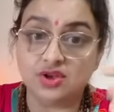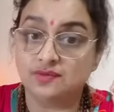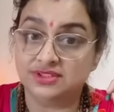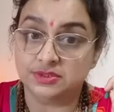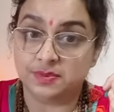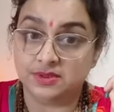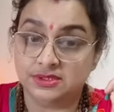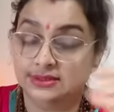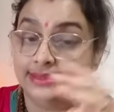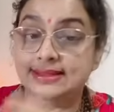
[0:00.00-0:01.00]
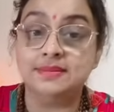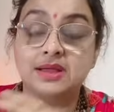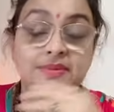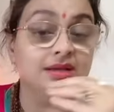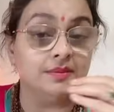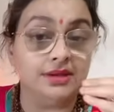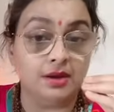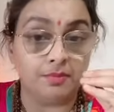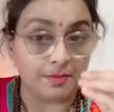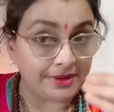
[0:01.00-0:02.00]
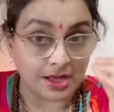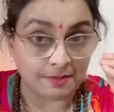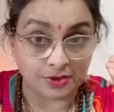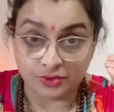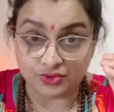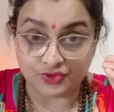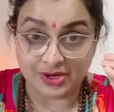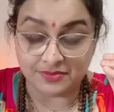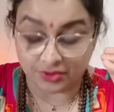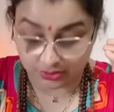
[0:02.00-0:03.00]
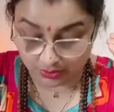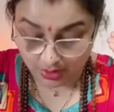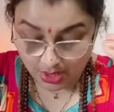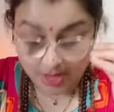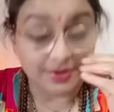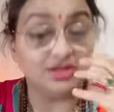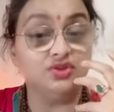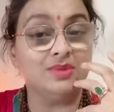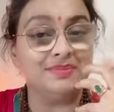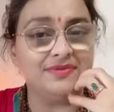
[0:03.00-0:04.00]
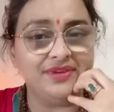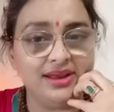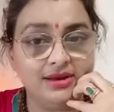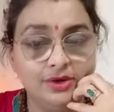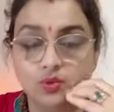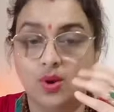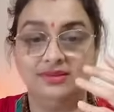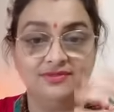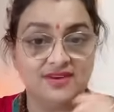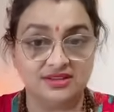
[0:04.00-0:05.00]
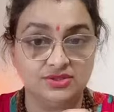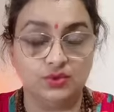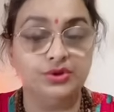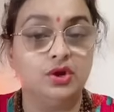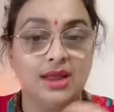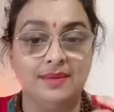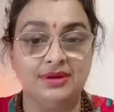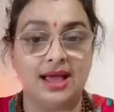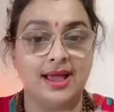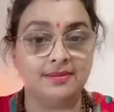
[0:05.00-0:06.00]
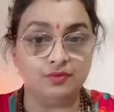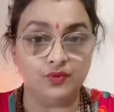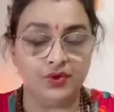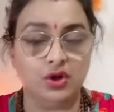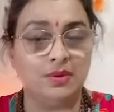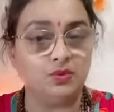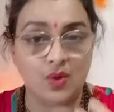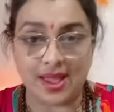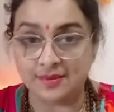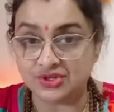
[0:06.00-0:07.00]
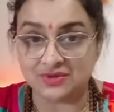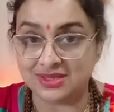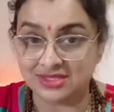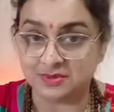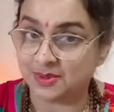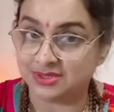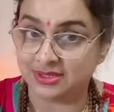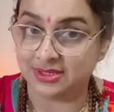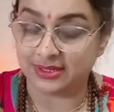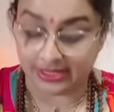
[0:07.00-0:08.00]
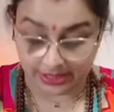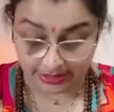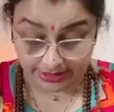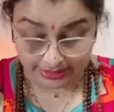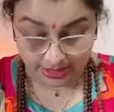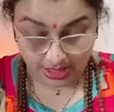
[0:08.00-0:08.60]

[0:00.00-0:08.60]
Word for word: of this person they might be coming up popping up on your dreams also because you might be feeling like what the fuck is going on i mean i'm moving on but why i'm dreaming this person and again and again